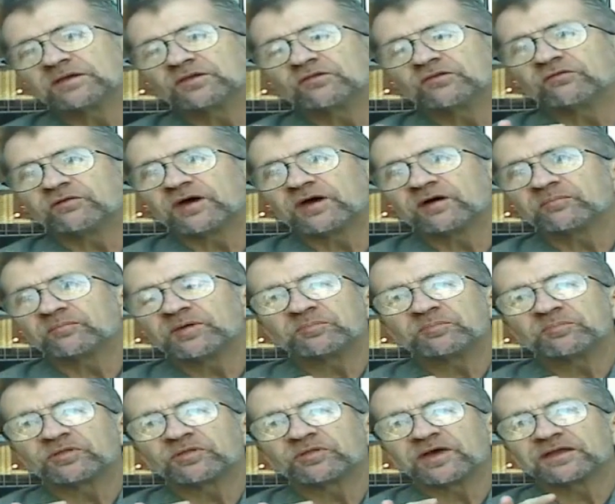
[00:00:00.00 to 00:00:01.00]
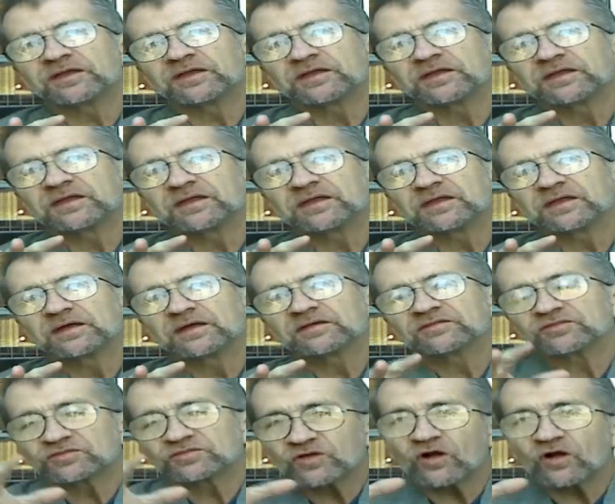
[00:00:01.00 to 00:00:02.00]
you found people that
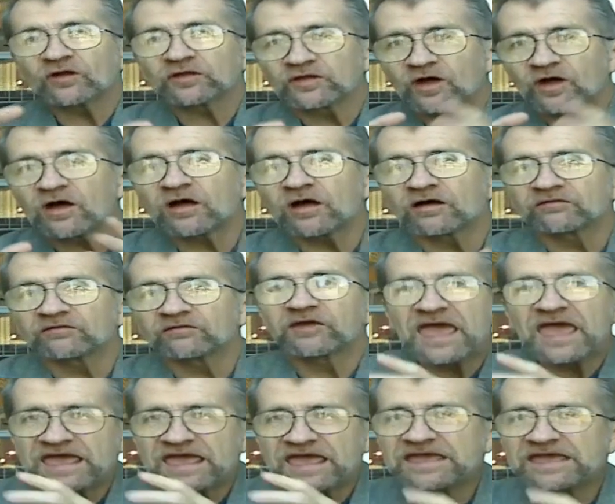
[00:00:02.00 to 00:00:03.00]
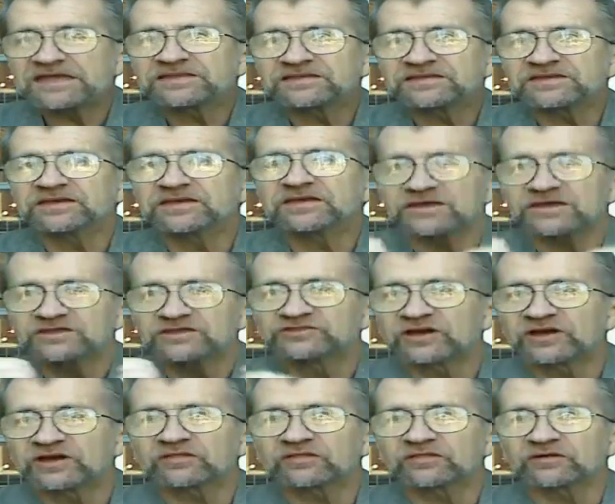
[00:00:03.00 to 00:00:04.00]
started off hating each
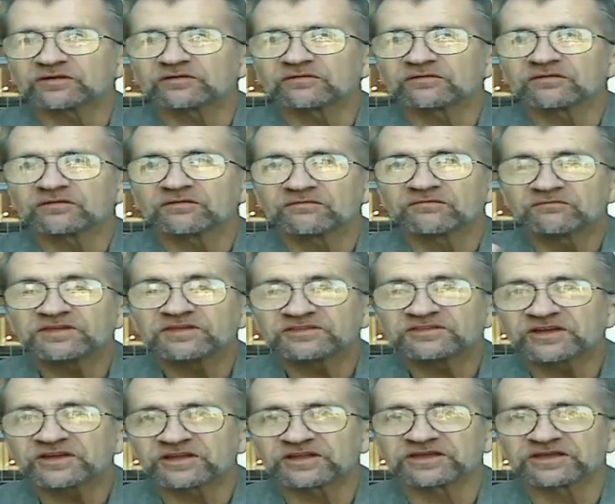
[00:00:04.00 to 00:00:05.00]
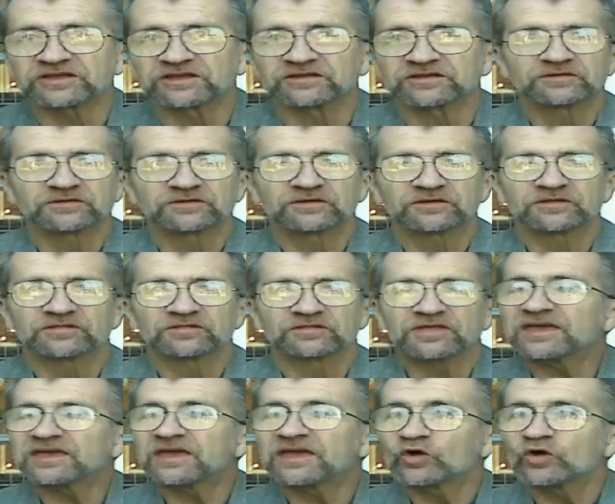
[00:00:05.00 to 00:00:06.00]
other physically.
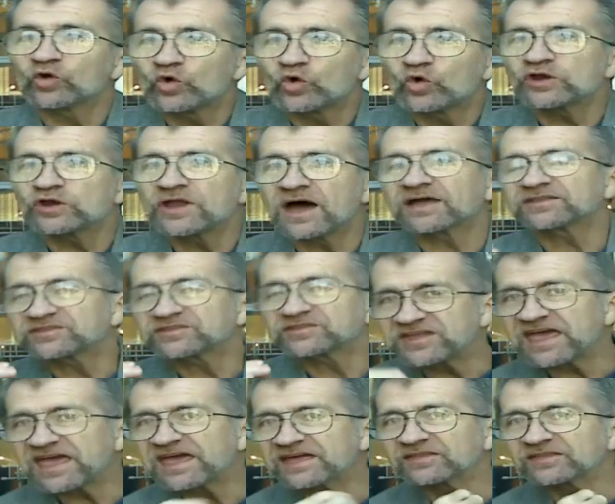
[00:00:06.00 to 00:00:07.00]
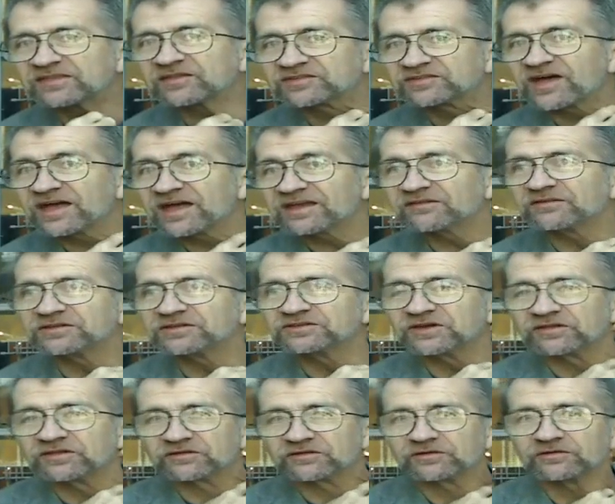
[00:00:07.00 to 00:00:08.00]
They could not stand the sight of each
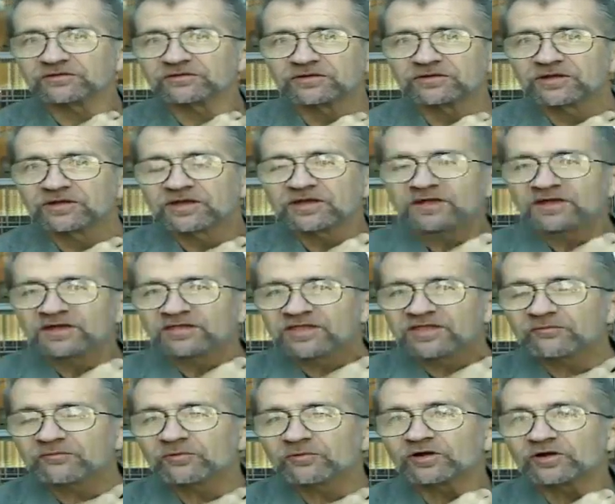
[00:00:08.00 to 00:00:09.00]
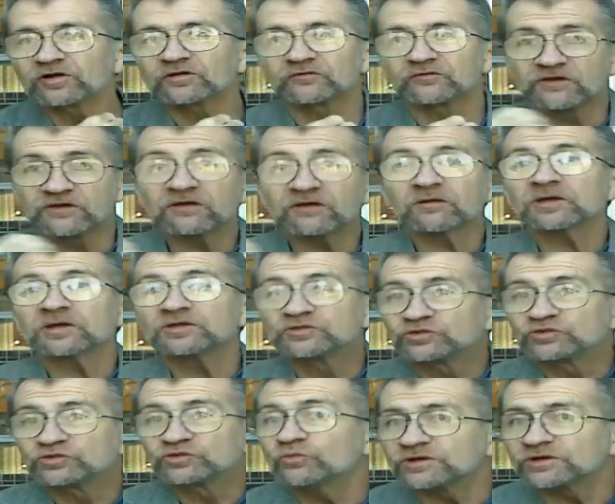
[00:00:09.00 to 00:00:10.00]
other. They were very
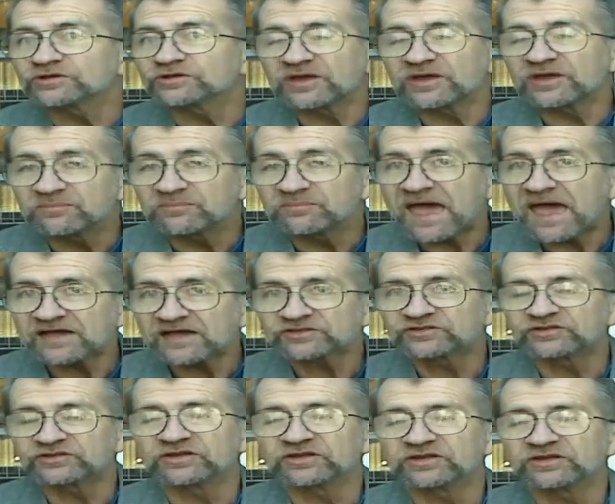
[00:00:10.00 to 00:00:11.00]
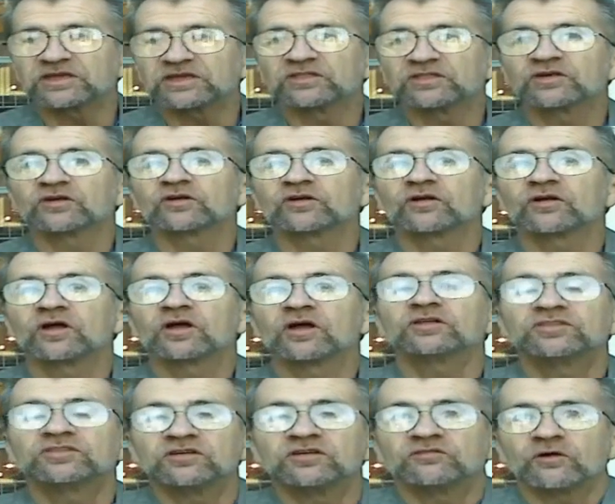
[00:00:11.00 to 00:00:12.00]
Jewish and passionate in their
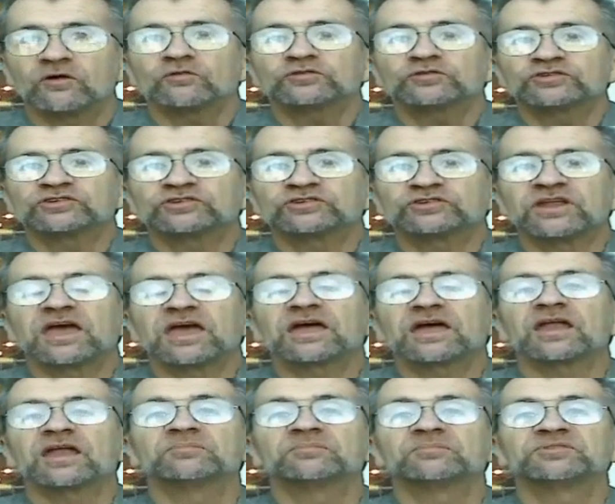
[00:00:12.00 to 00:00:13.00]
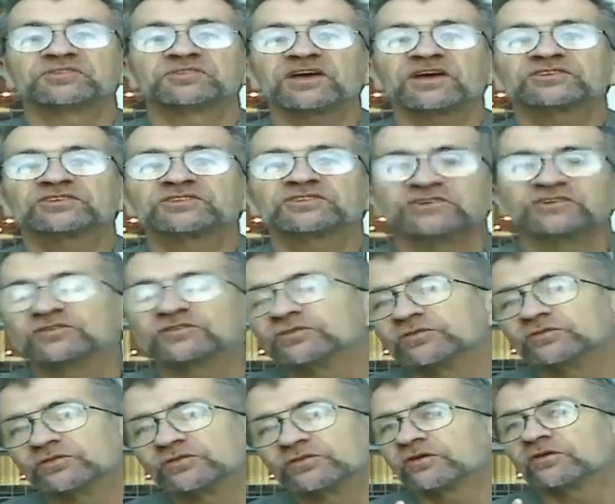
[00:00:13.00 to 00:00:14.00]
devotion and obsession
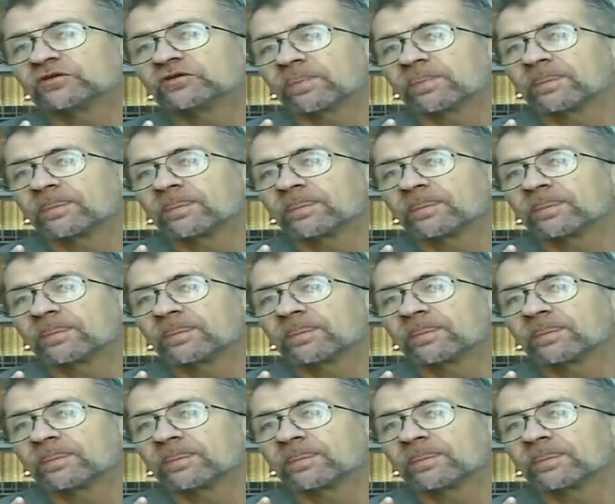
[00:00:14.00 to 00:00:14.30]
to certain